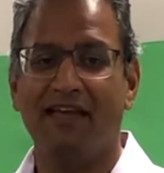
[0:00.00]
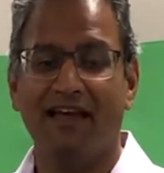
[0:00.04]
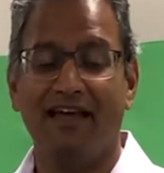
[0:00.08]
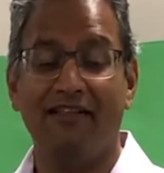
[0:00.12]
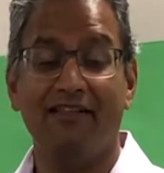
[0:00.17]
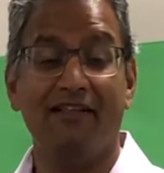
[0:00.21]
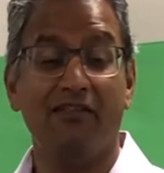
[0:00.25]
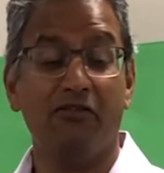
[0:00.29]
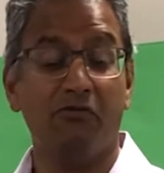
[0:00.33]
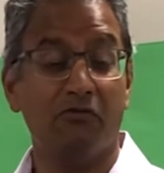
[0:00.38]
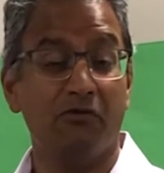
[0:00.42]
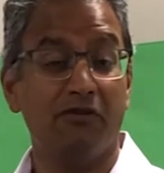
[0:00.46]

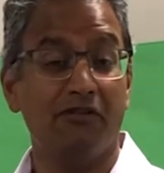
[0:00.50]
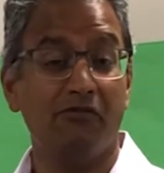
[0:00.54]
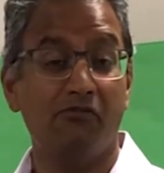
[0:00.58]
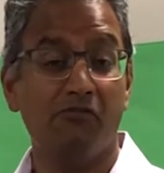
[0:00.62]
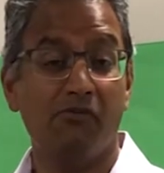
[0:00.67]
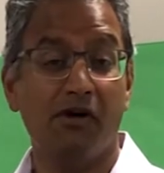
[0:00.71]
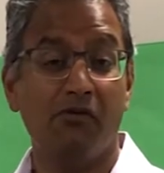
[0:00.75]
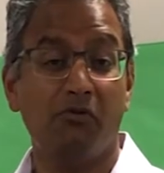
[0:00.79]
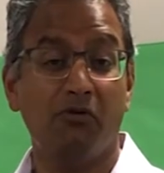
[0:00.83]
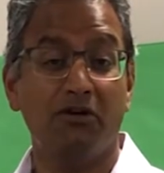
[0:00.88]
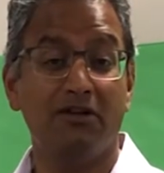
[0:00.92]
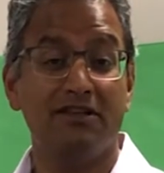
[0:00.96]
And that's the reason
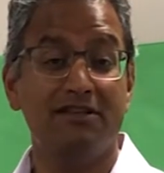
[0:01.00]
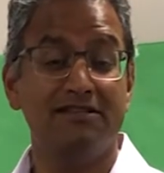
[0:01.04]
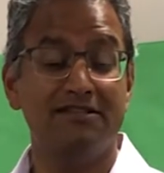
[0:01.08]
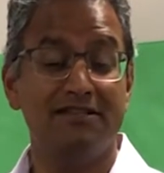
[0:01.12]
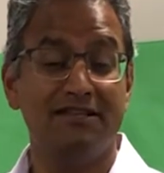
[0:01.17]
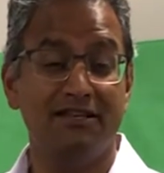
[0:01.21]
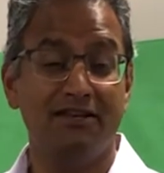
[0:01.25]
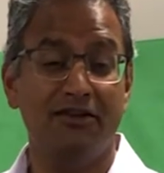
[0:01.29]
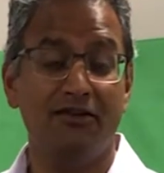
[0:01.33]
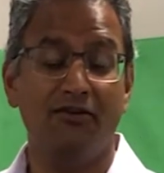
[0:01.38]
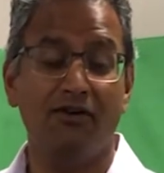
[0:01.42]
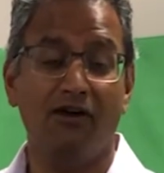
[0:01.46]
why we'll
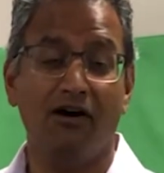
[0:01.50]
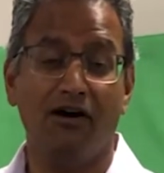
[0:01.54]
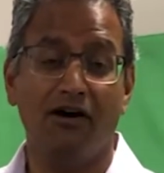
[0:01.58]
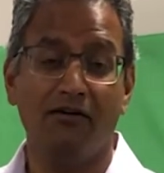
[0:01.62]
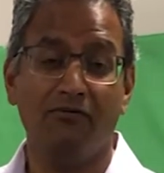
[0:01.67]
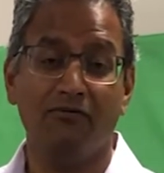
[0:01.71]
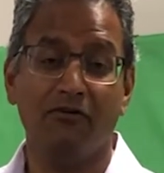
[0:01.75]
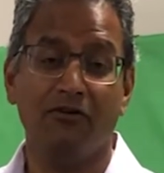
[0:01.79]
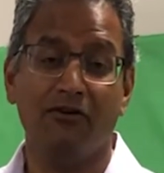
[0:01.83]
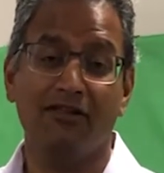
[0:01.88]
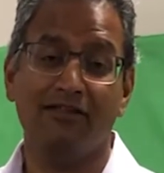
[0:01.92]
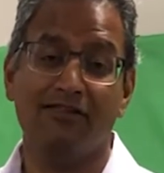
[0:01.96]
continue to
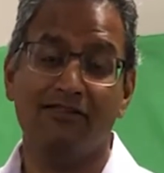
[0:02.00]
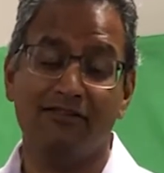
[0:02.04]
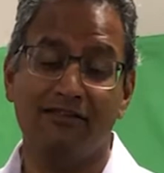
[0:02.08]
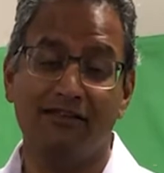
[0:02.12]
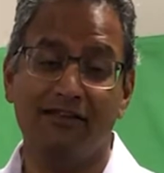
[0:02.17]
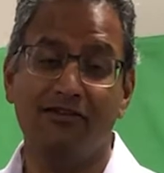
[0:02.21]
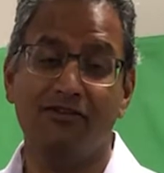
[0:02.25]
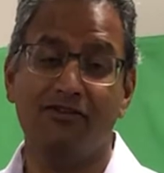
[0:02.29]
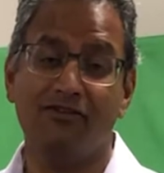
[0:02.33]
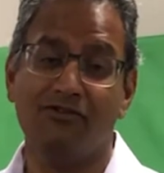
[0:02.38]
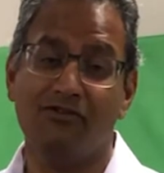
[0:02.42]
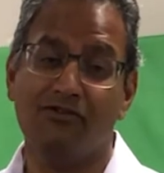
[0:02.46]
offer a
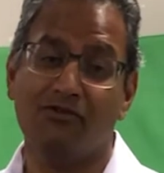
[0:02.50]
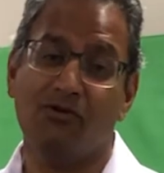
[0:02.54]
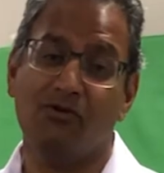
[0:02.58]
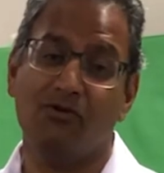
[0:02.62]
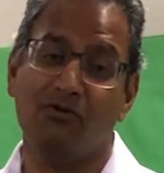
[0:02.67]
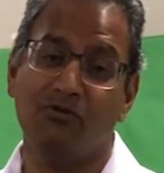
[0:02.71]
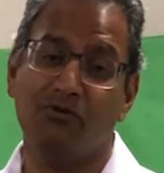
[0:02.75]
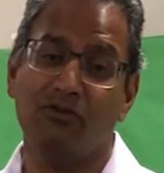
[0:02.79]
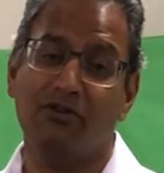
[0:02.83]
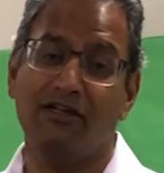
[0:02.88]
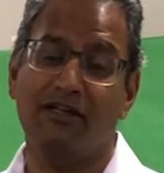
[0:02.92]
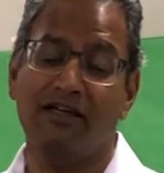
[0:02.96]

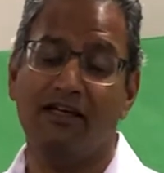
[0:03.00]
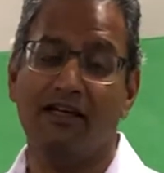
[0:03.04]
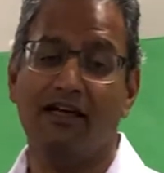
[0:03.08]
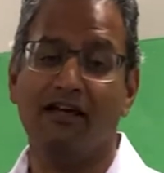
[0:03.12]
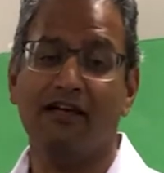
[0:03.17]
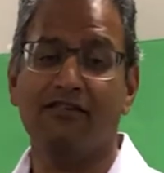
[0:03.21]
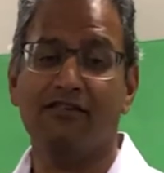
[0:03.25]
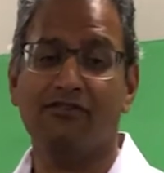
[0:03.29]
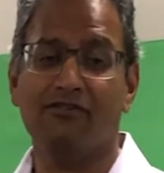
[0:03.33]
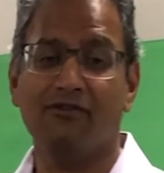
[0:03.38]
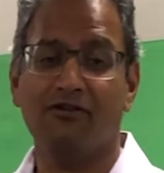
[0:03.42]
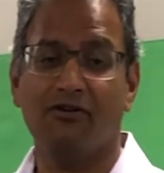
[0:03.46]
seniors-only
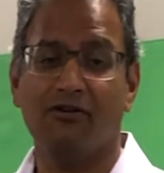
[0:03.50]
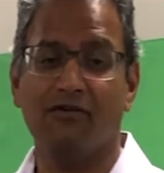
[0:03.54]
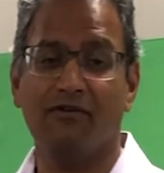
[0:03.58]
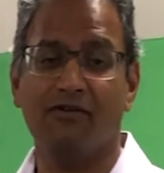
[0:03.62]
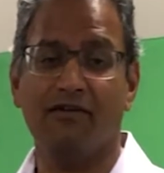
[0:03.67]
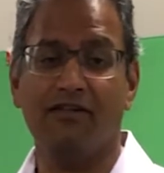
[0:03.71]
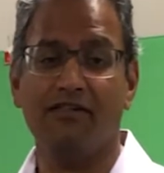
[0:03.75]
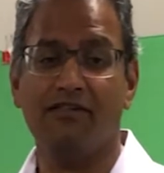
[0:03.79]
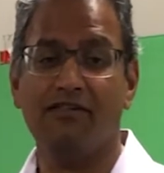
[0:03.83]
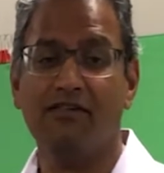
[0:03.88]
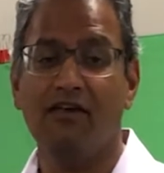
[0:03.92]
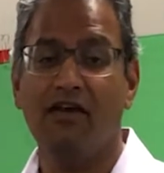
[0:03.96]

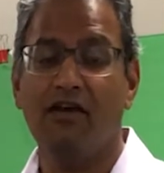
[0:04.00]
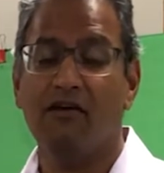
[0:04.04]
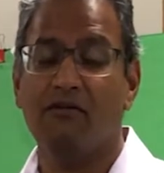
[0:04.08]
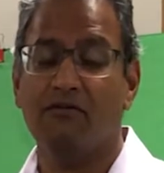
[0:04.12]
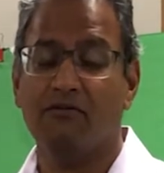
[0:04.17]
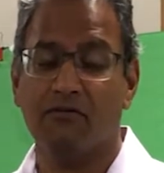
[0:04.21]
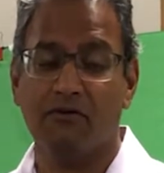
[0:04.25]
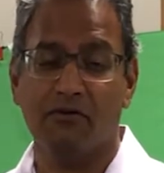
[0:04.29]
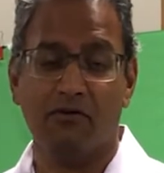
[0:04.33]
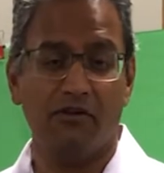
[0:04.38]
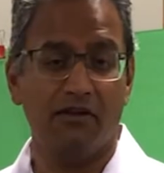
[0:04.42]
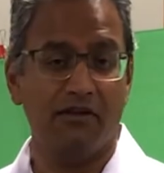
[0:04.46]
service
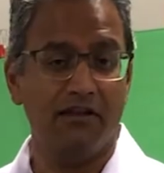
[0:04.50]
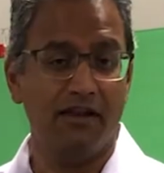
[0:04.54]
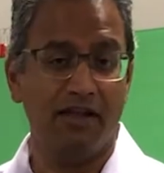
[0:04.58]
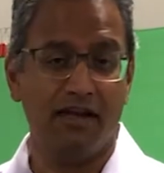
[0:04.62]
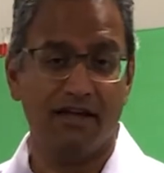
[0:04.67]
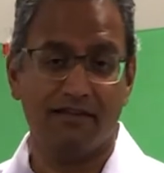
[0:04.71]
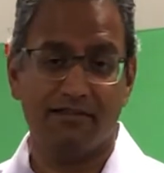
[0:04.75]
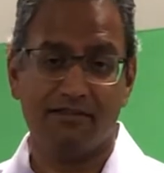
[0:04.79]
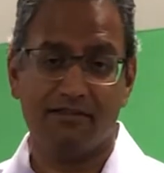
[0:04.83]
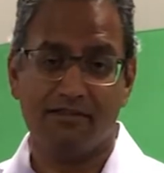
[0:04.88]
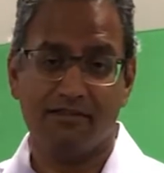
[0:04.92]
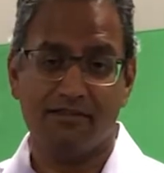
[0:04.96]
for the
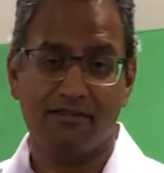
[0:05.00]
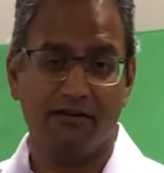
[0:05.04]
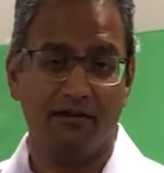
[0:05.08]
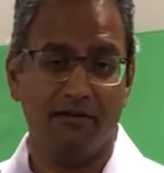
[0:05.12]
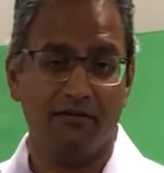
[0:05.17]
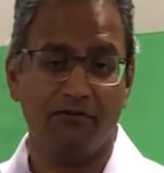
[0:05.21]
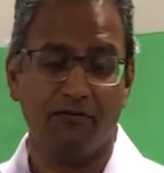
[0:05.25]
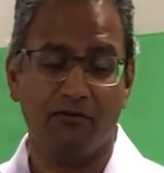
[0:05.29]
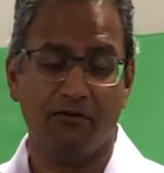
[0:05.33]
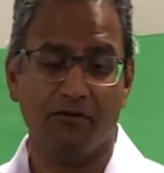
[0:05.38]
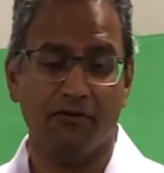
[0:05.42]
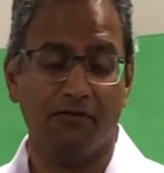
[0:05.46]
next
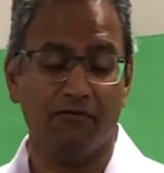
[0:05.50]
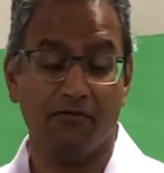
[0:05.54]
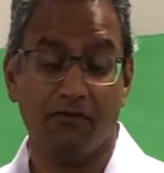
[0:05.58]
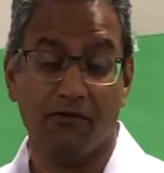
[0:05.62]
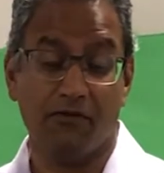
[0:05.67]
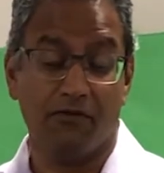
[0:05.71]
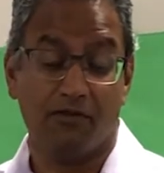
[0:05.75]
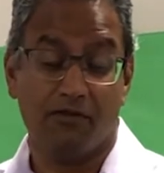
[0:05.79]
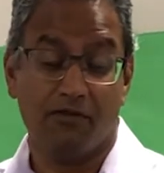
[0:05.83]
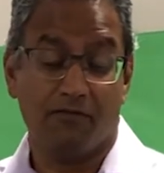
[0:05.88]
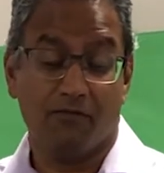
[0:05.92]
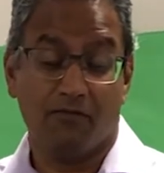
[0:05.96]
for
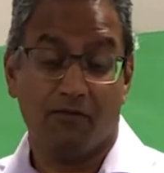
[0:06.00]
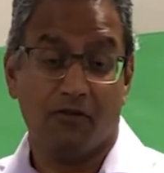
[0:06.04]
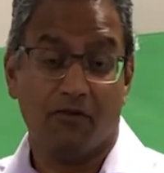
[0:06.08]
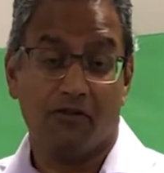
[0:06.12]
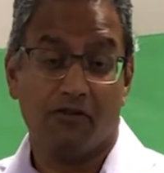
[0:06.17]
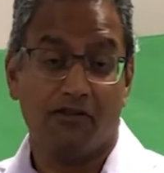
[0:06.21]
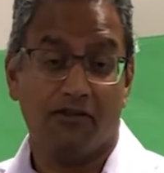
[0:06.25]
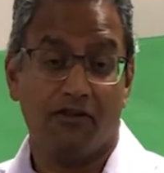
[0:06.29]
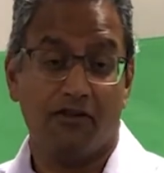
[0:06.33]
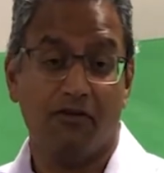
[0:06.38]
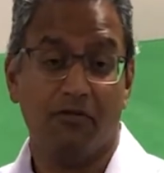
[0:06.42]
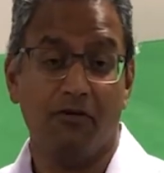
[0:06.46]
this
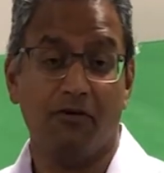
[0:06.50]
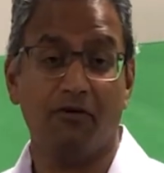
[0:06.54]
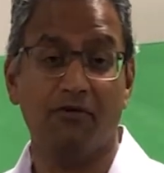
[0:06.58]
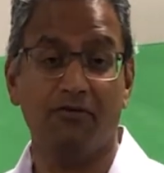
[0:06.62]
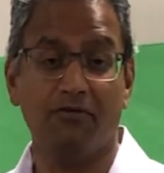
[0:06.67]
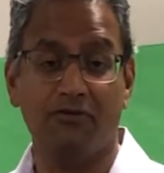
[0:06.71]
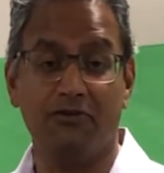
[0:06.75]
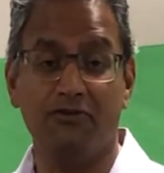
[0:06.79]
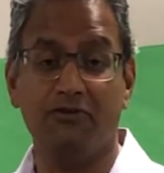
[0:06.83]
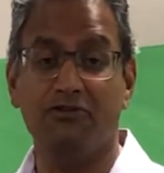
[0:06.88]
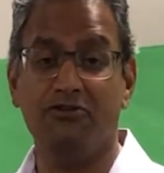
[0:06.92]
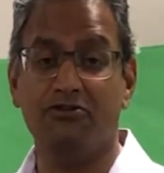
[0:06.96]
foreseeable
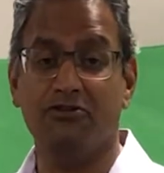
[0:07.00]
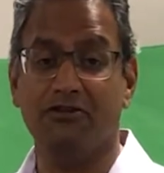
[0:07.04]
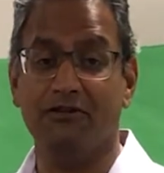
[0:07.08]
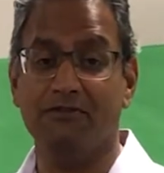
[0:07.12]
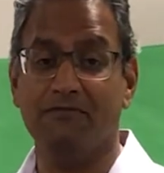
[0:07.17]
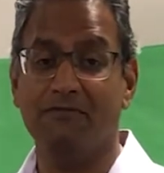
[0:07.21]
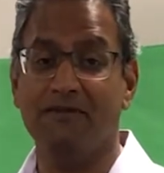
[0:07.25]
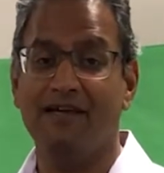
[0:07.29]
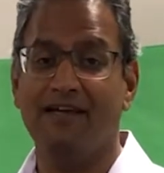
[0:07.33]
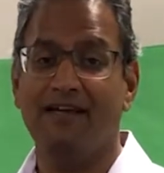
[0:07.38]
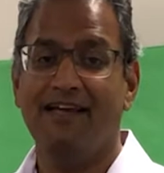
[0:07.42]
future.